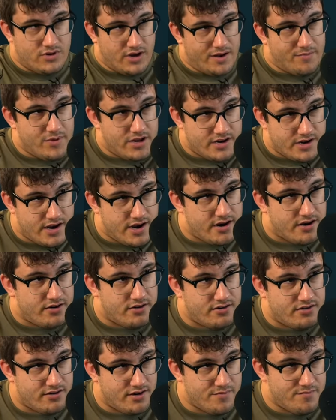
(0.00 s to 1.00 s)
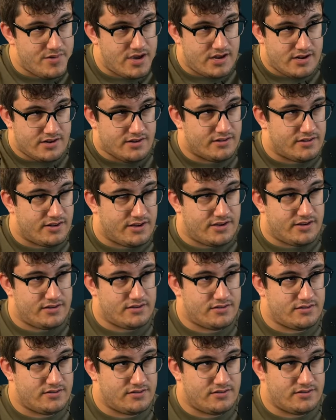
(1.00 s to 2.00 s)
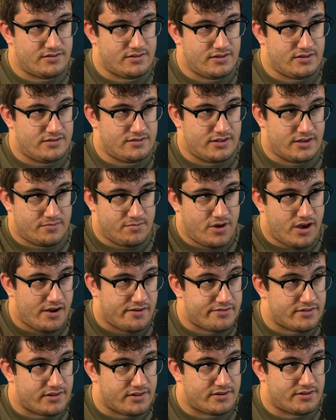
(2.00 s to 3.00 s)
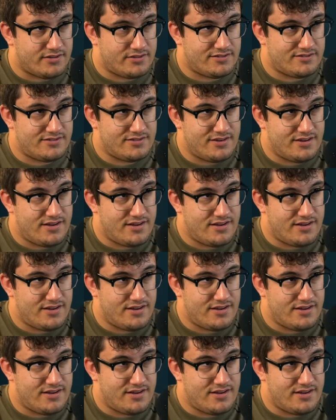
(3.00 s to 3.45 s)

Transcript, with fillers: come in here immediately, take me off a little,